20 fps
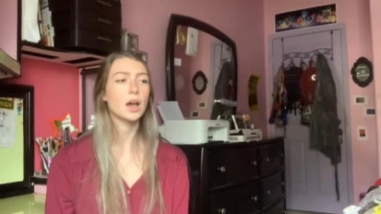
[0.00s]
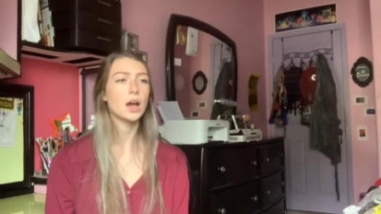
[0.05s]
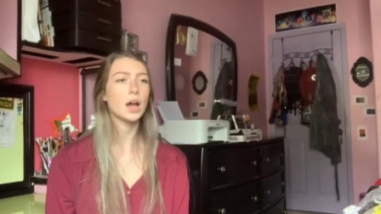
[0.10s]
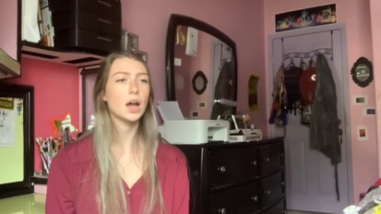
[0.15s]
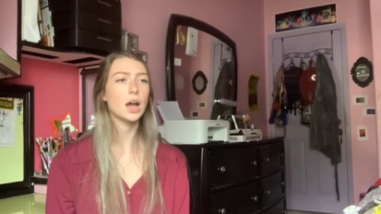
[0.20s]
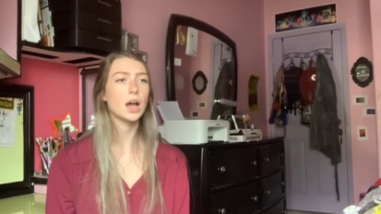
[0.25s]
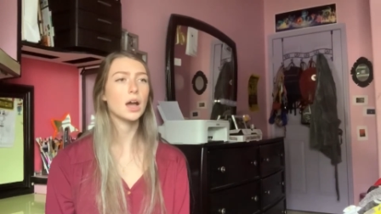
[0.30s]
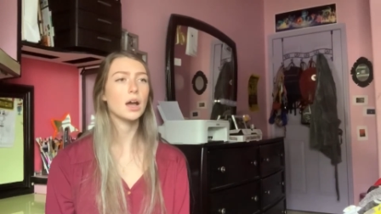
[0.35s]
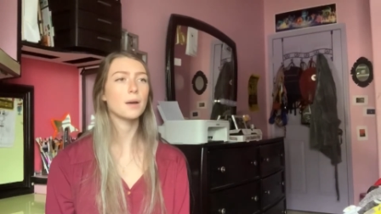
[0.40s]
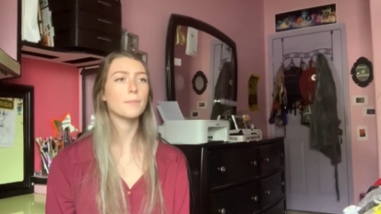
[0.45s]

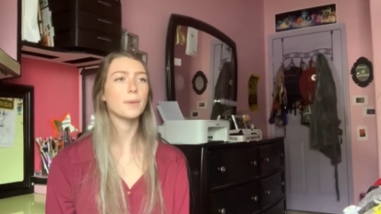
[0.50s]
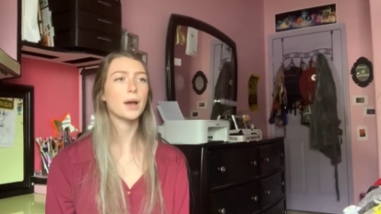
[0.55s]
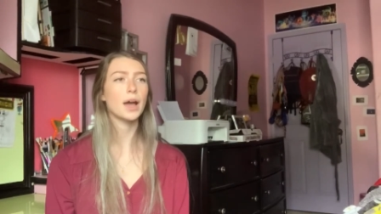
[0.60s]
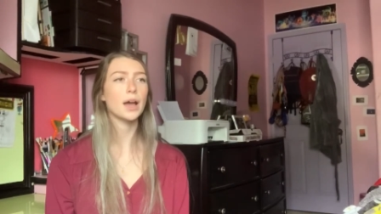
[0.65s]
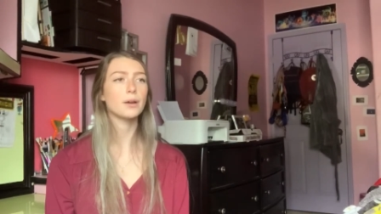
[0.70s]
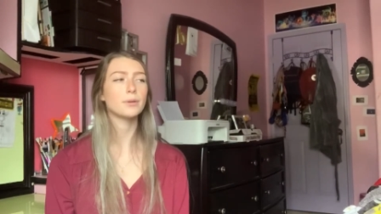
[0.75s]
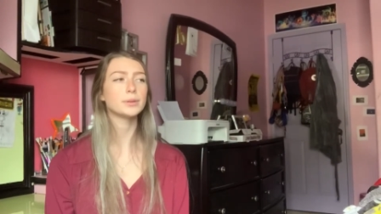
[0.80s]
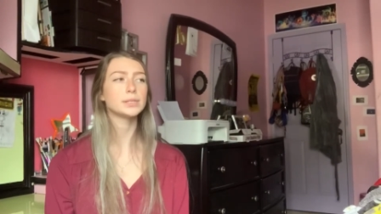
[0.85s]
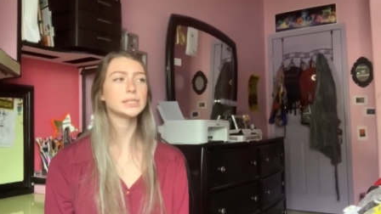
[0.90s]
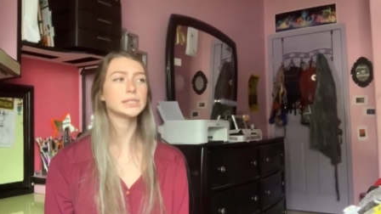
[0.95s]
Um,
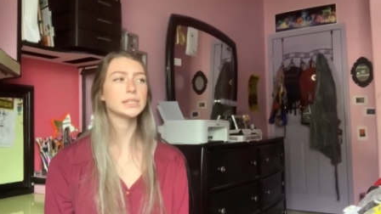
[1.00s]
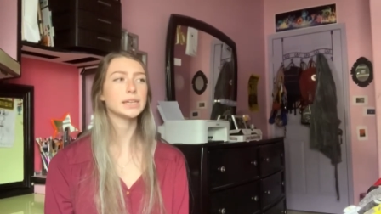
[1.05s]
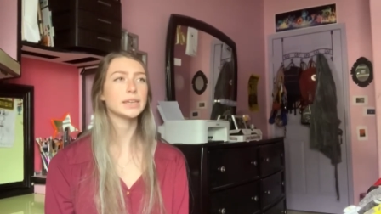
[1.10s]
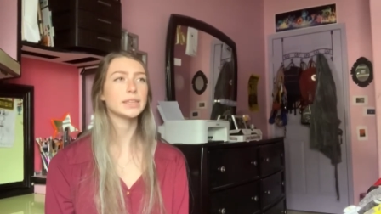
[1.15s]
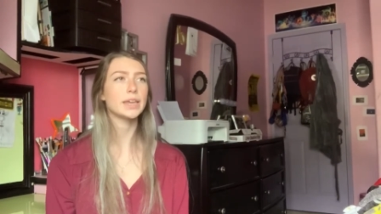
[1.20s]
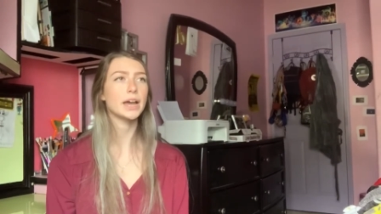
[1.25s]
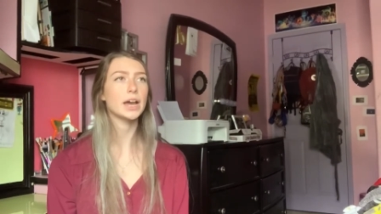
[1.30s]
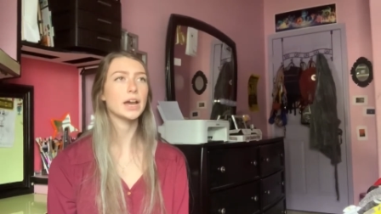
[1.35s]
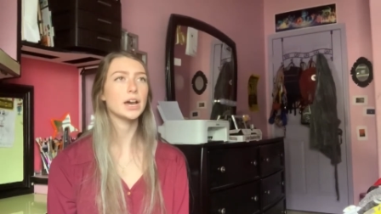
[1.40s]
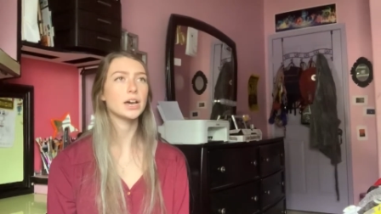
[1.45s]
I would say
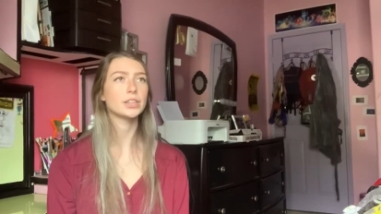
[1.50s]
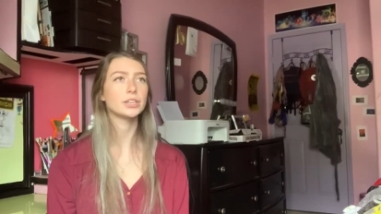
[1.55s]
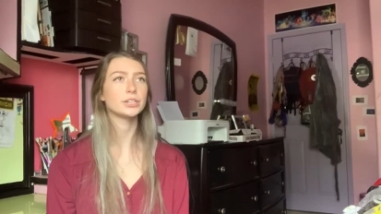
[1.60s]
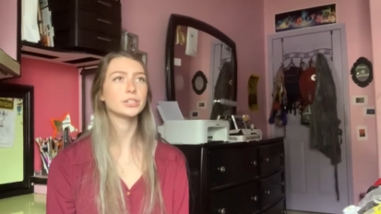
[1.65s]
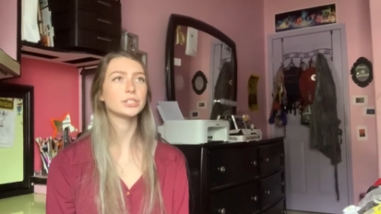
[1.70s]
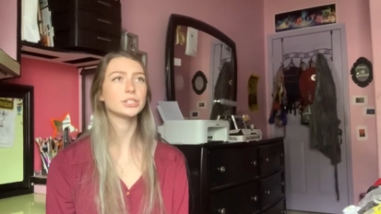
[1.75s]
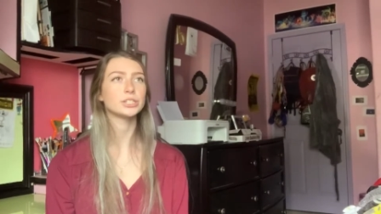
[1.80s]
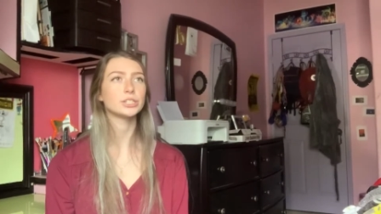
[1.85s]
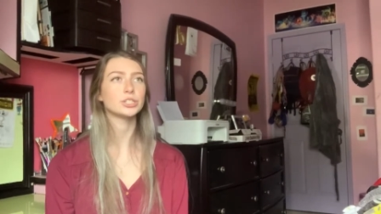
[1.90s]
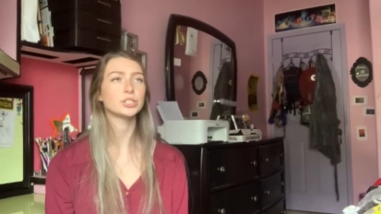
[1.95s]
that
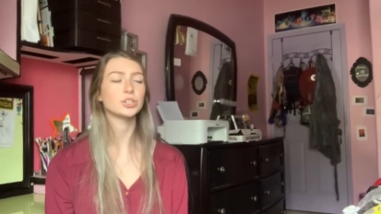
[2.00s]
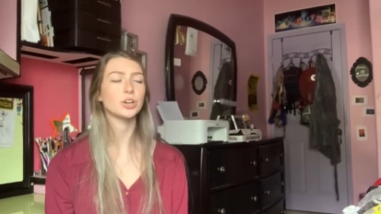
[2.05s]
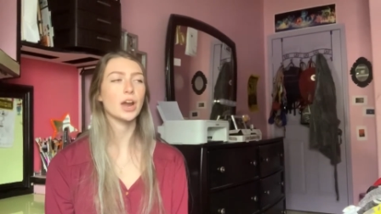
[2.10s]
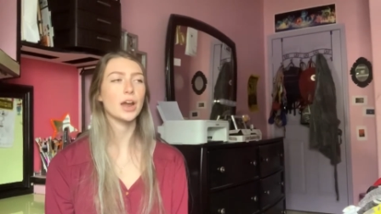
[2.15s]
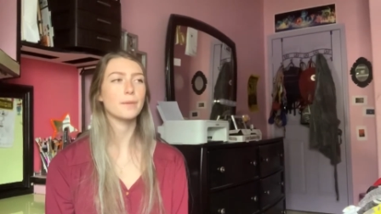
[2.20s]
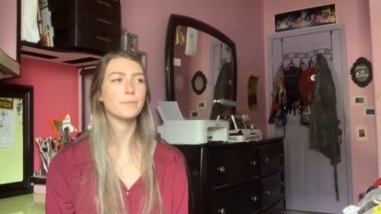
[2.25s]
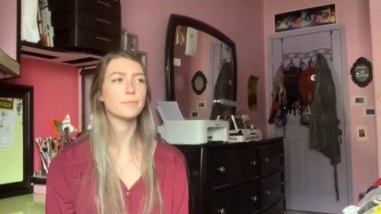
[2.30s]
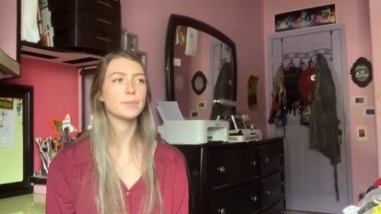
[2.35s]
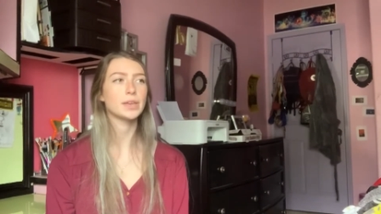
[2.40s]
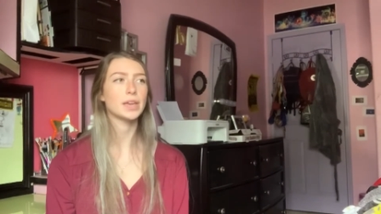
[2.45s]
others
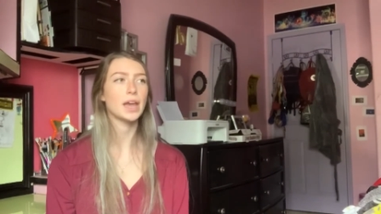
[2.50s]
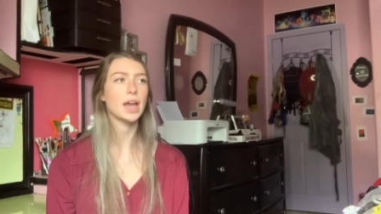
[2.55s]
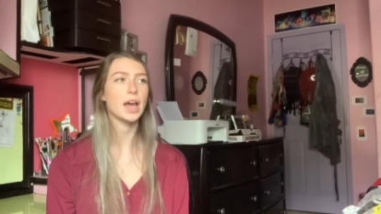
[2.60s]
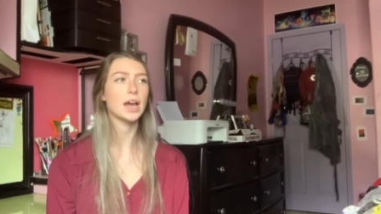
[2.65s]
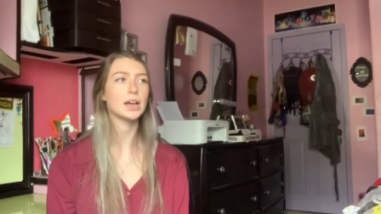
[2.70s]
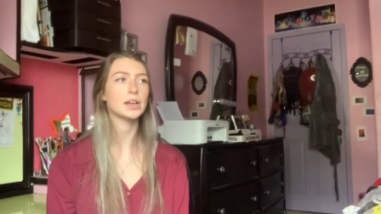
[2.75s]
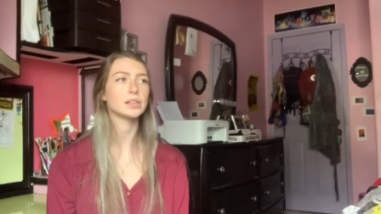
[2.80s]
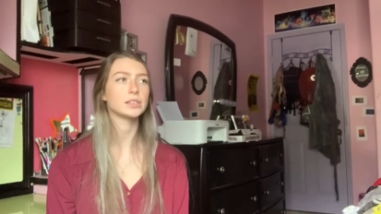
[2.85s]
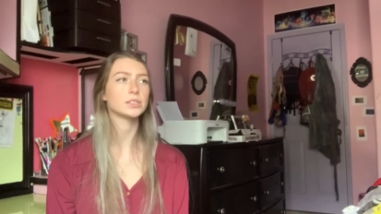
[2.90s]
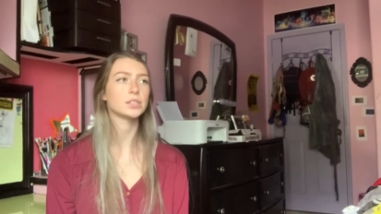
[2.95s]
describe me
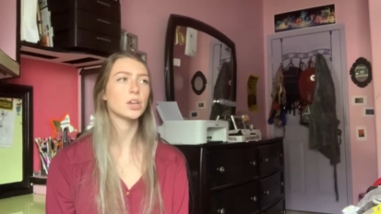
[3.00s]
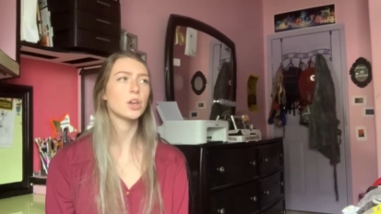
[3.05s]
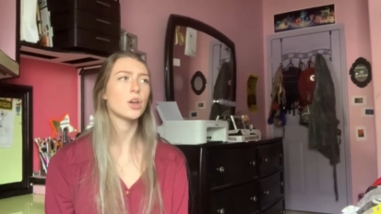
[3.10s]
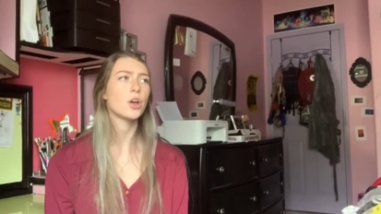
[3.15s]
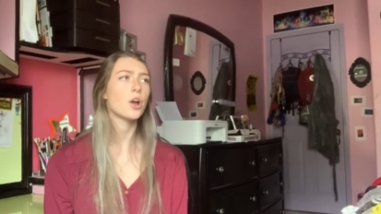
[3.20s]
as